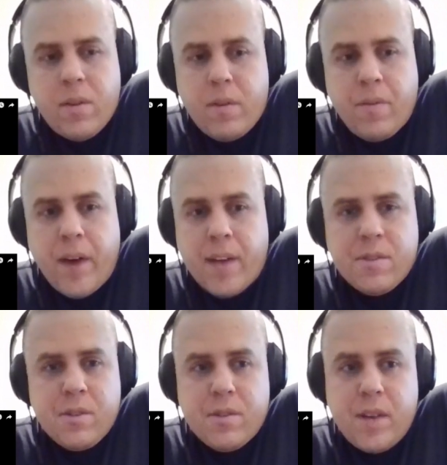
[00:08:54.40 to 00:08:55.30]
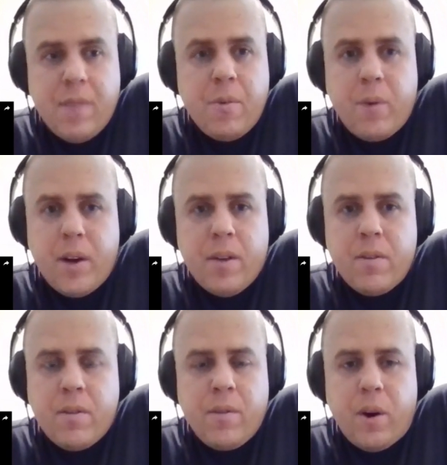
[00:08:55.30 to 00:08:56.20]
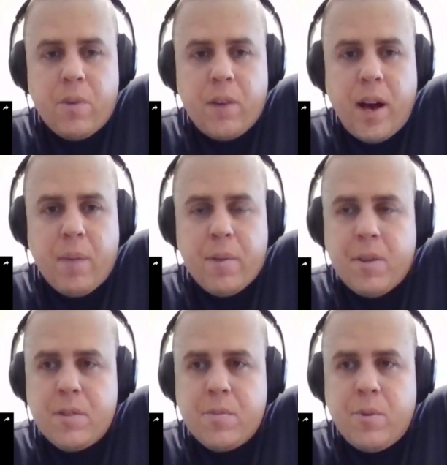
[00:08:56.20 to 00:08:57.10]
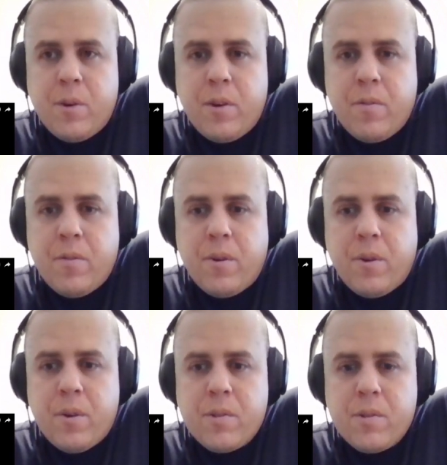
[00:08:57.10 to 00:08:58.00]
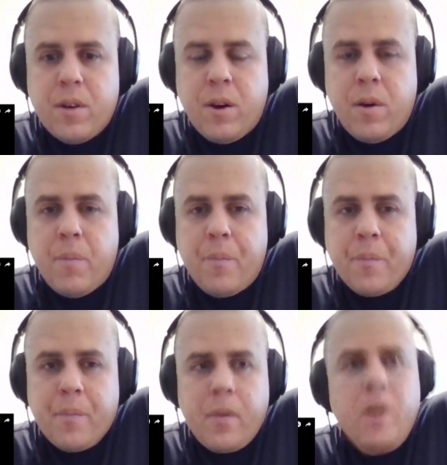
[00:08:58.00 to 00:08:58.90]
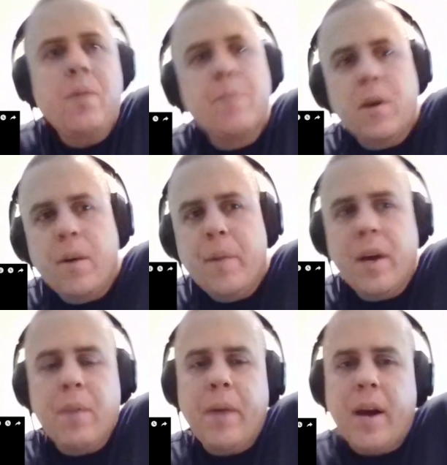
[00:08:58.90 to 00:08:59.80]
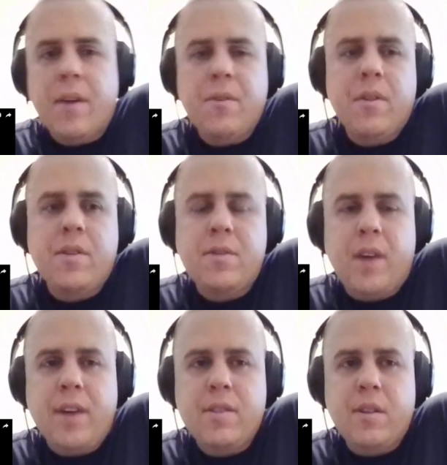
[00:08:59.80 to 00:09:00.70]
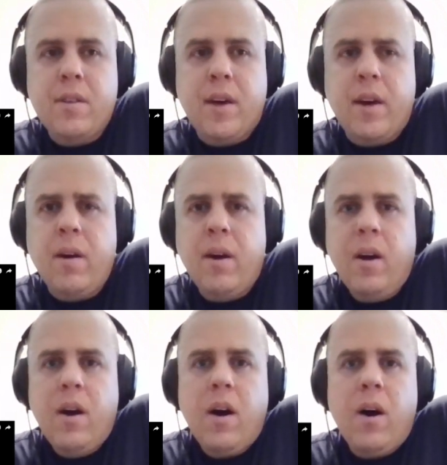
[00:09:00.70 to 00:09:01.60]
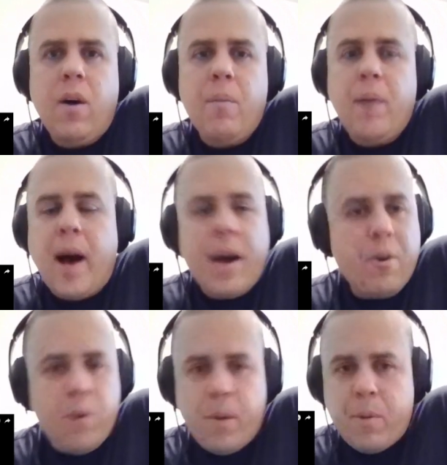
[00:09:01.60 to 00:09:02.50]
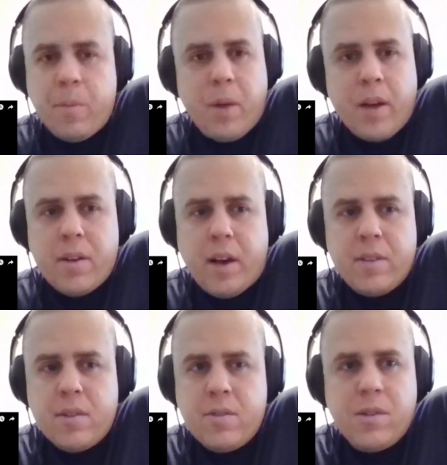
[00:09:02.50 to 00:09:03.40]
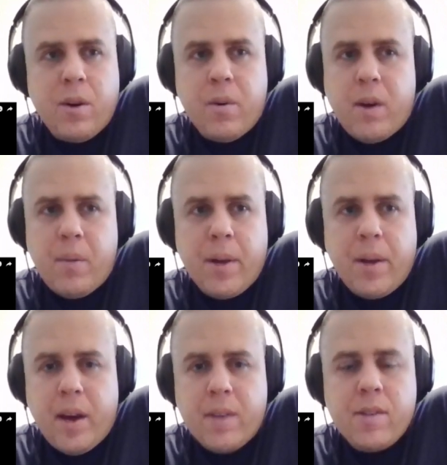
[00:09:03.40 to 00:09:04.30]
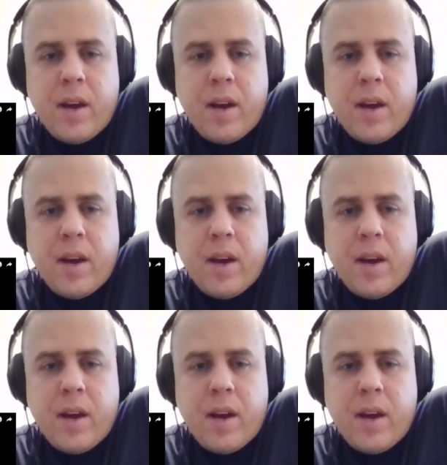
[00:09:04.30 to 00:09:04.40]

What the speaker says: fastest heavyweight of all time at this point, of course. But let me get back into this Tyson thing. I grew up on Mike Tyson, so I mean, yes, I